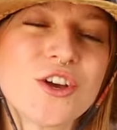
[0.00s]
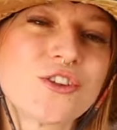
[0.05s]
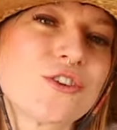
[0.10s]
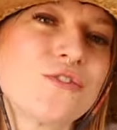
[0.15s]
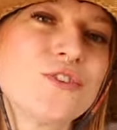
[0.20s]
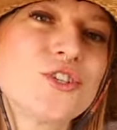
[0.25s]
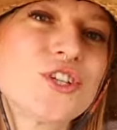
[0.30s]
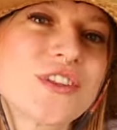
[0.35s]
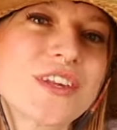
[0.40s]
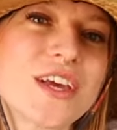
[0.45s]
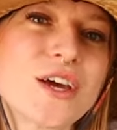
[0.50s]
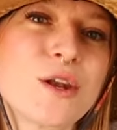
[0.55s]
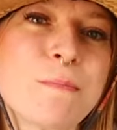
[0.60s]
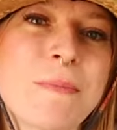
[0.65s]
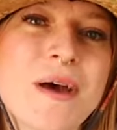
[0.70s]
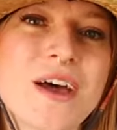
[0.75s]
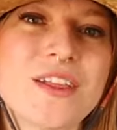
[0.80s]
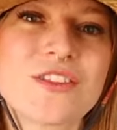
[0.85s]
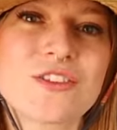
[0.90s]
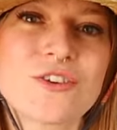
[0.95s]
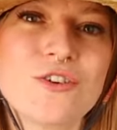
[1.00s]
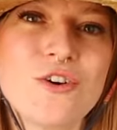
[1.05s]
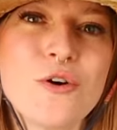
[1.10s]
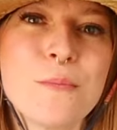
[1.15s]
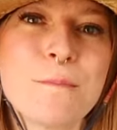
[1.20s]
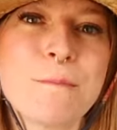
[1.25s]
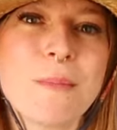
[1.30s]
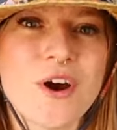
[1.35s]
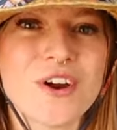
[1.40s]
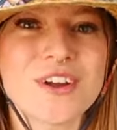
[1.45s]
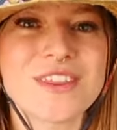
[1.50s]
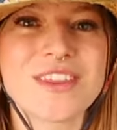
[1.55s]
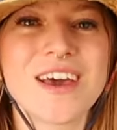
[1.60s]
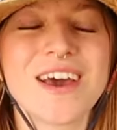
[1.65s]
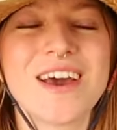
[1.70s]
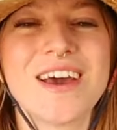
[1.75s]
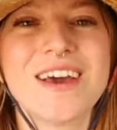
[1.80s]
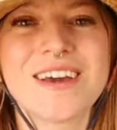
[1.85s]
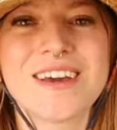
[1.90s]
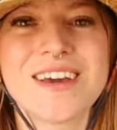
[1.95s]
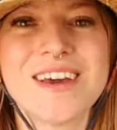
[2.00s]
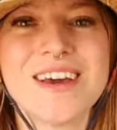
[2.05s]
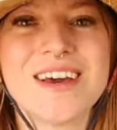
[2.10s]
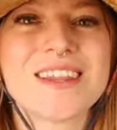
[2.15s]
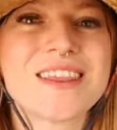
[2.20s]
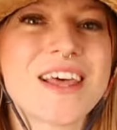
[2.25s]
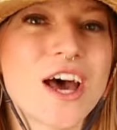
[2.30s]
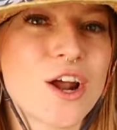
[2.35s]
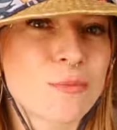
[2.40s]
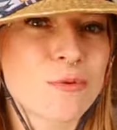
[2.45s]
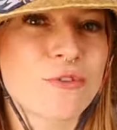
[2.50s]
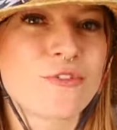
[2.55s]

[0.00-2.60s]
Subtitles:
So if you just get a pencil, mark the egg, that'll